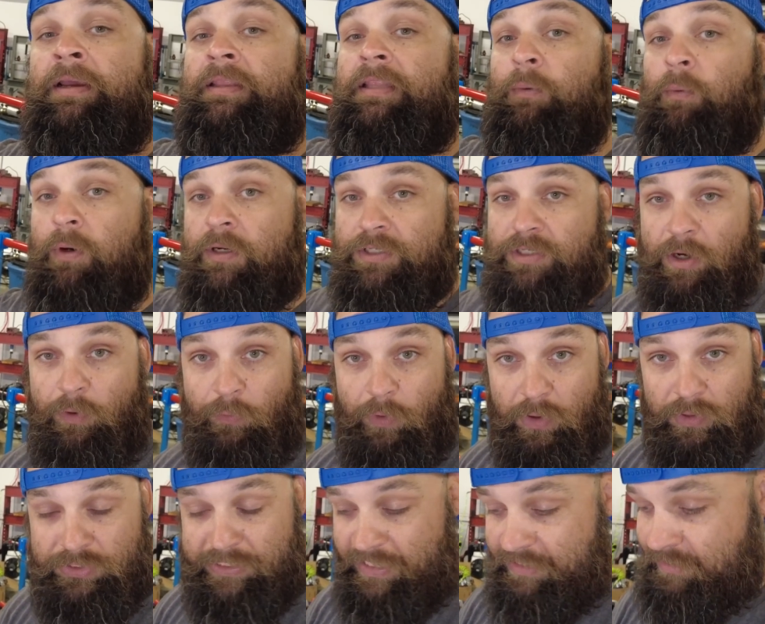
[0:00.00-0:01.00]
Then we're going to start
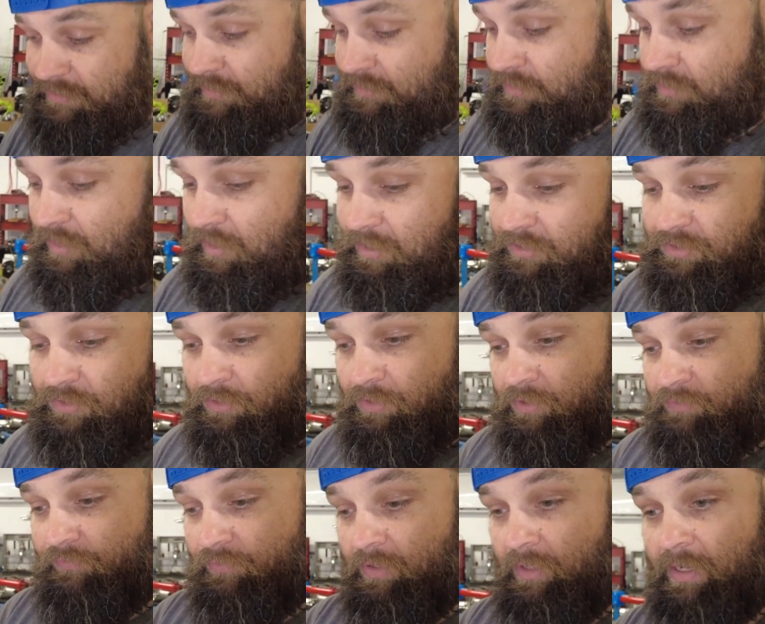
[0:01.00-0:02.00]
road testing this car. So look
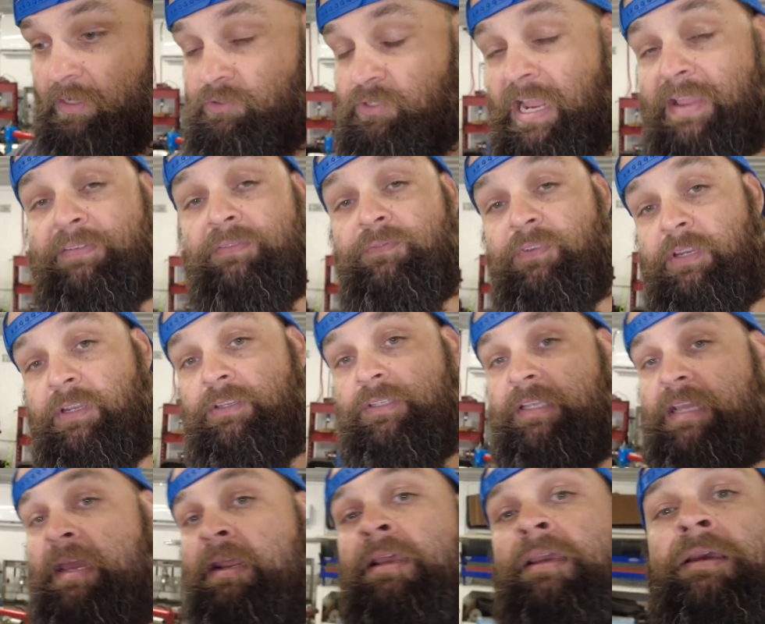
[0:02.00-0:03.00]
for a lot of driving videos of
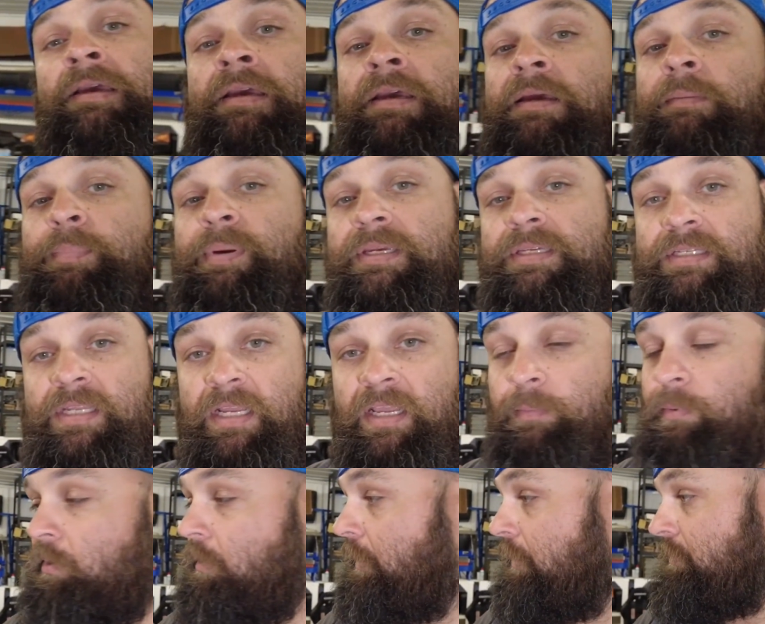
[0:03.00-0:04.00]
that. Big stinky
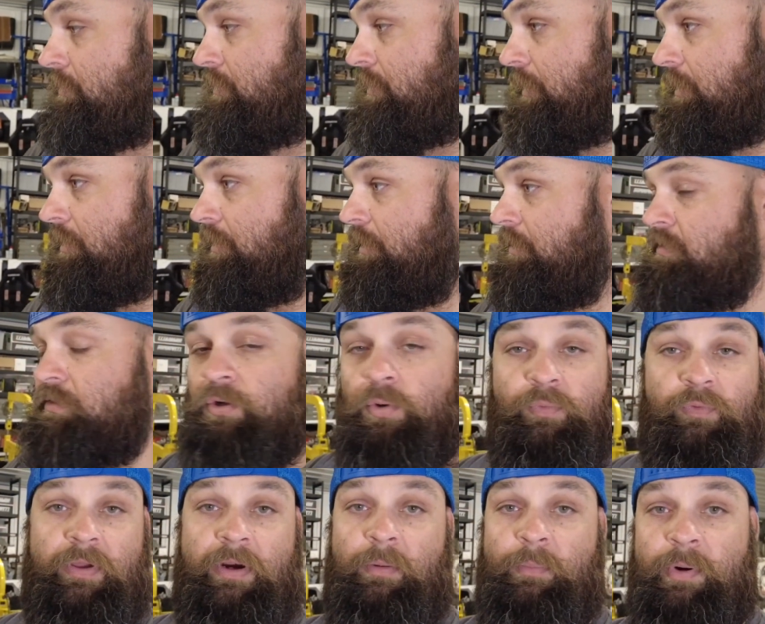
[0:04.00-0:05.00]
burnouts and things, and
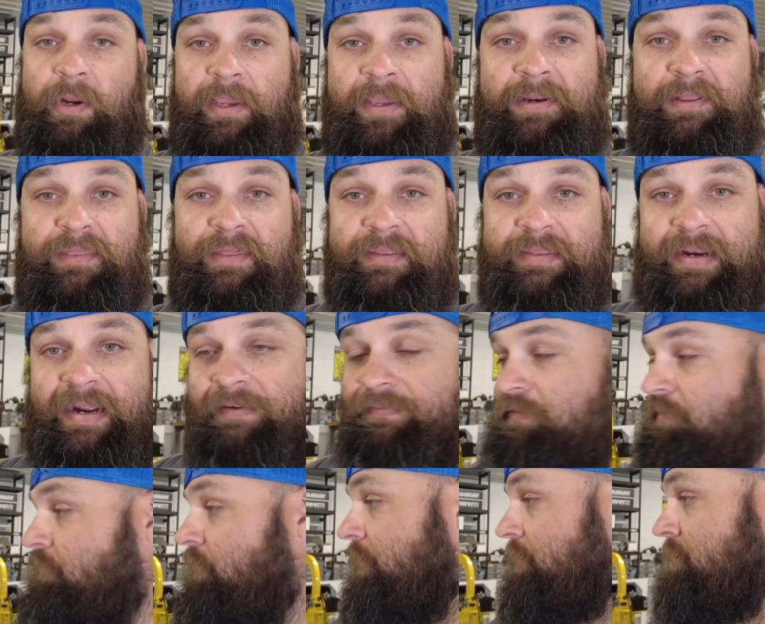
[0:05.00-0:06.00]
hopefully I don't break anything that I have
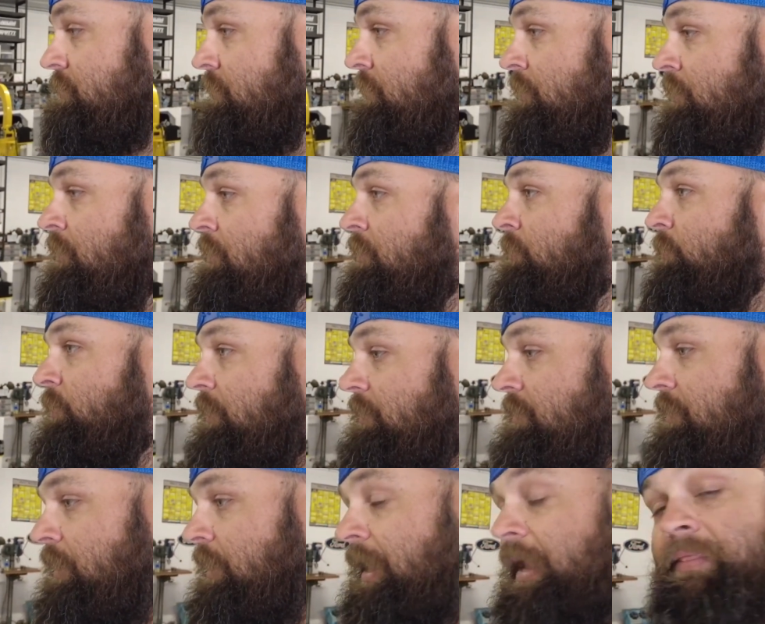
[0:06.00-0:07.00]
to fix. But
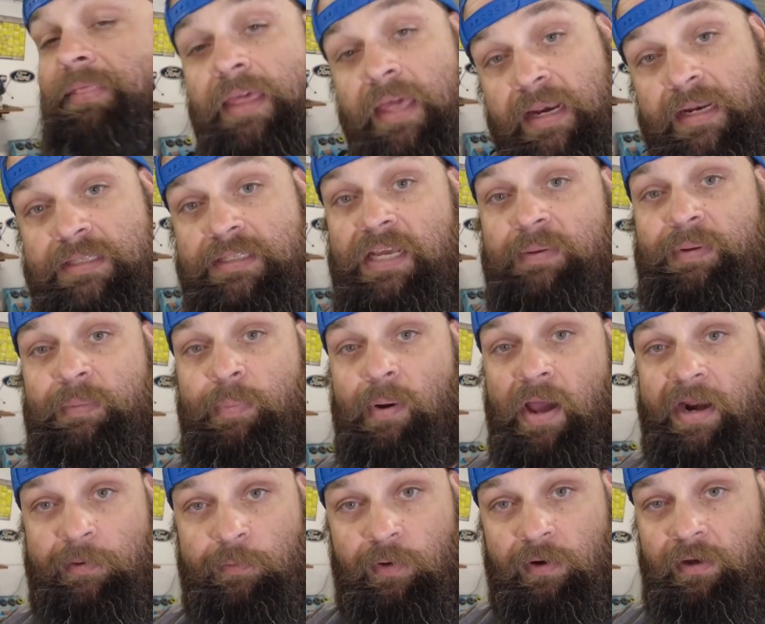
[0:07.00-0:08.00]
and then it's going to be
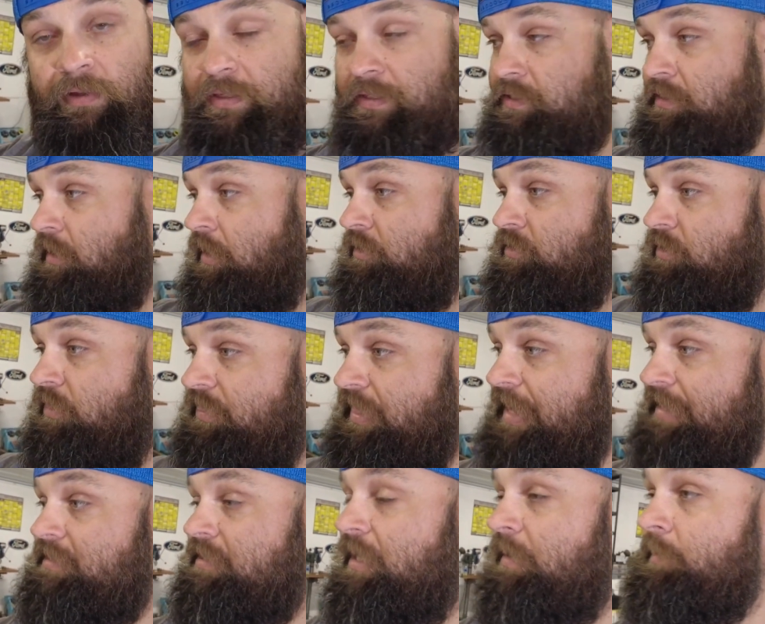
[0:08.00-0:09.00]
body work on this car. So
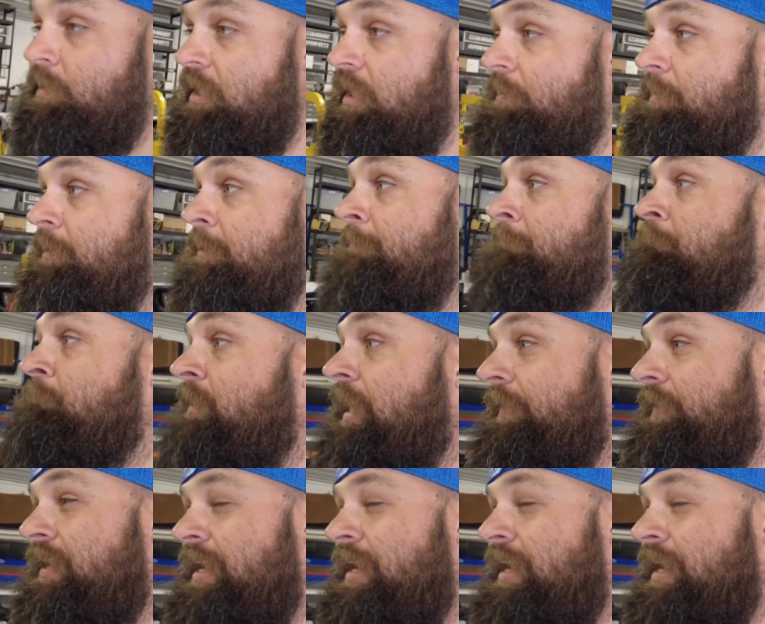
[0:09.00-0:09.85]
that's coming up. And then